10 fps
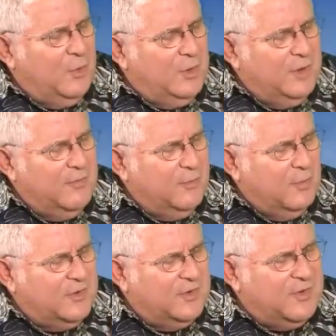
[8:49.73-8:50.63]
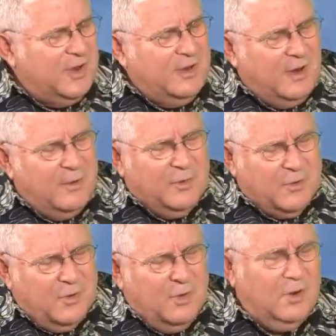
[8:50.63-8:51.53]
earlier versions, I
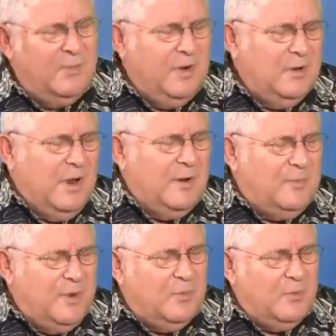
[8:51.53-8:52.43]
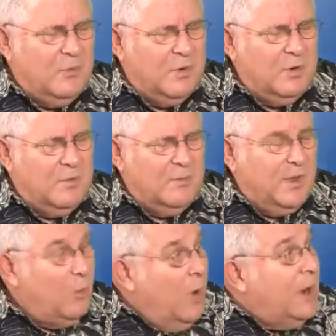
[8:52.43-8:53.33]
recall, a lot of people
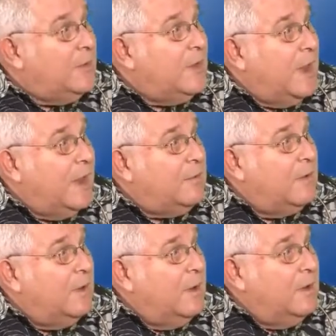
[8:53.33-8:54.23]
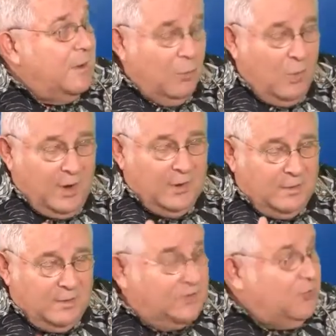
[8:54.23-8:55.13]
they wanted that. They
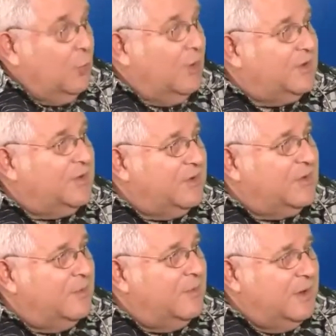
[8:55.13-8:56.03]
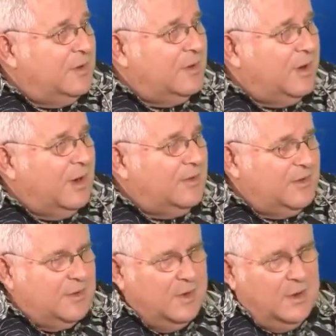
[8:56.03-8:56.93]
wanted a storage system in their
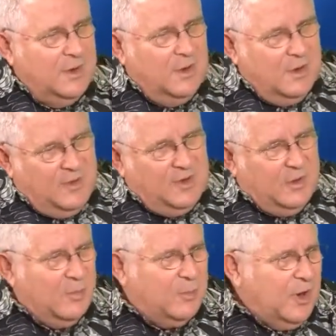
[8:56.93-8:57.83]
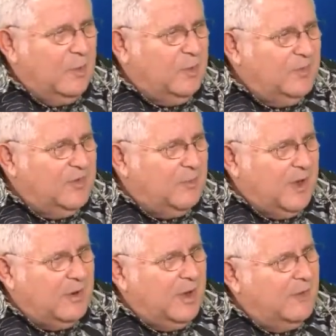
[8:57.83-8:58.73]
house. There were problems
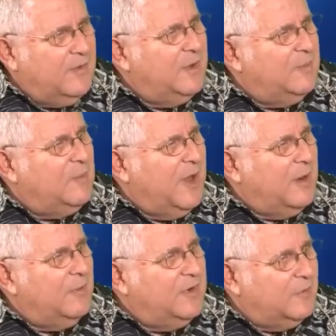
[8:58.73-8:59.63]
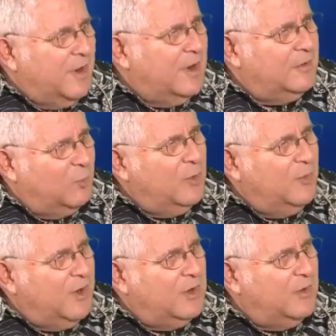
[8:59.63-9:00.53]
about having these batteries around. It
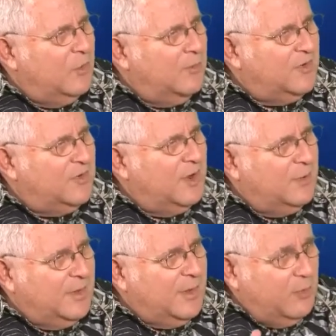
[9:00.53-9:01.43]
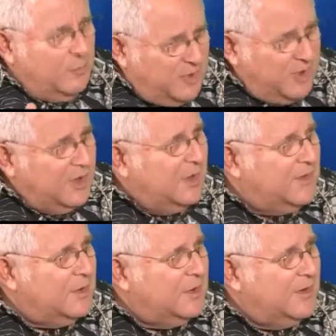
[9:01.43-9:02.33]
would make you nervous, and they were big
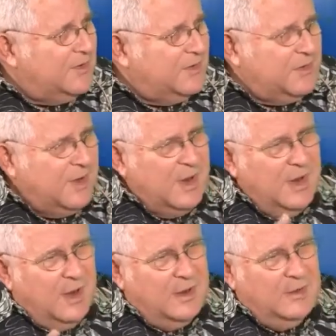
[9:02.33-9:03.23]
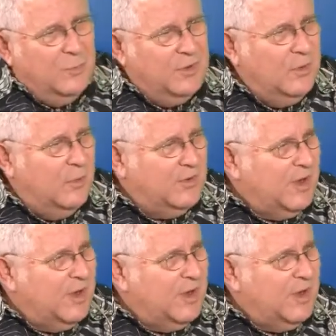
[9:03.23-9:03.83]
installations, and you wouldn't know